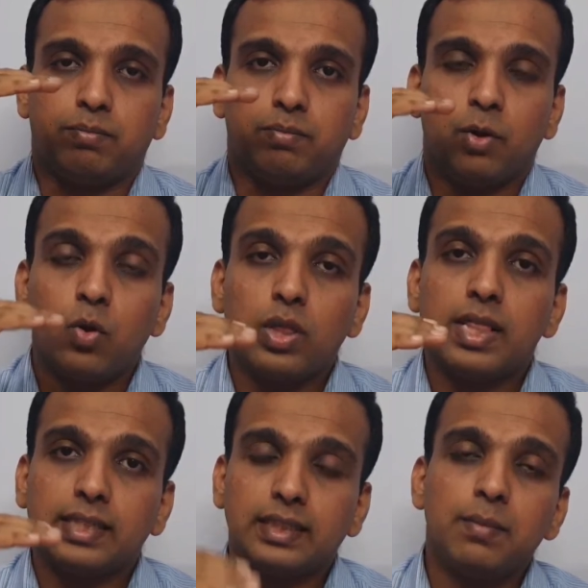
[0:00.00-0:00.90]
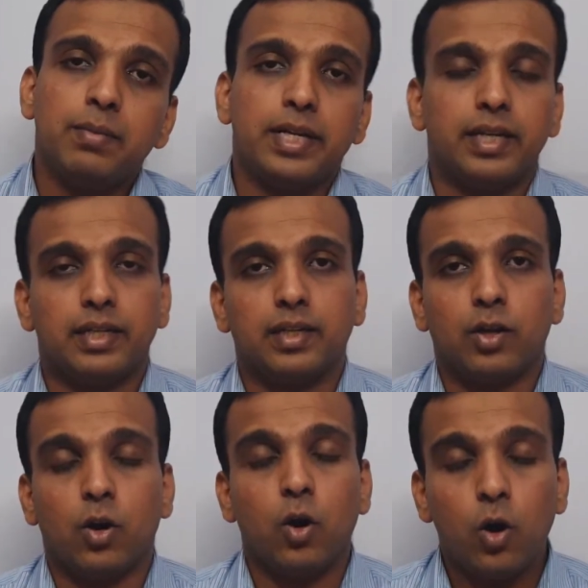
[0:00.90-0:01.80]
local assembly,
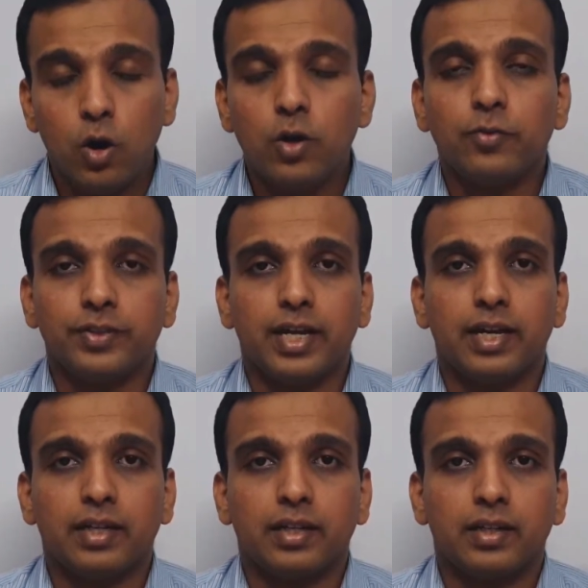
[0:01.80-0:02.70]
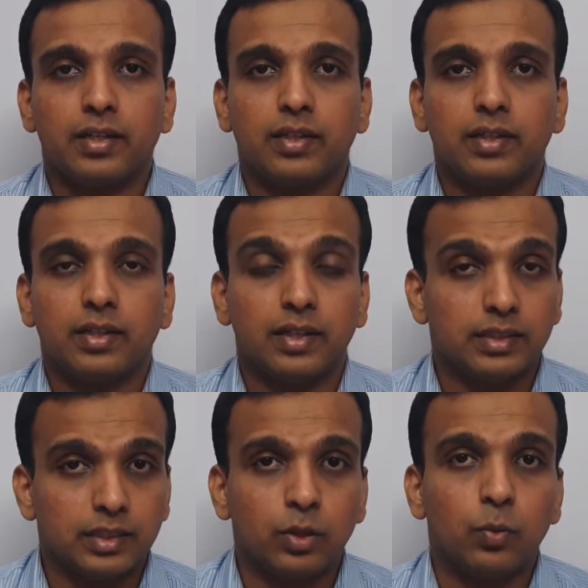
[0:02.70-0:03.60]
all of that is
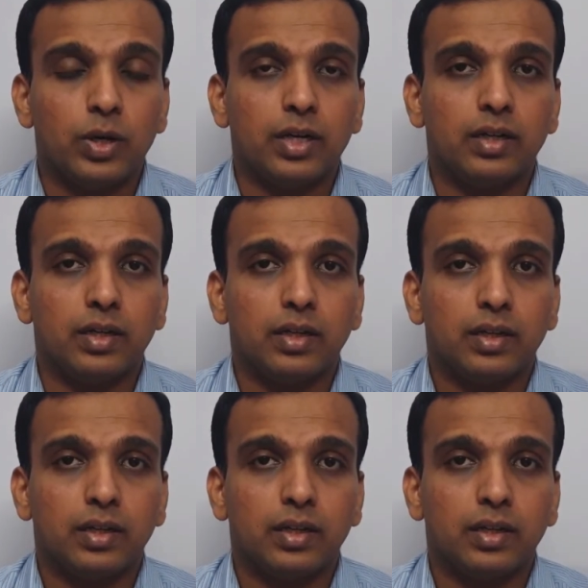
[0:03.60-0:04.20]
in the world.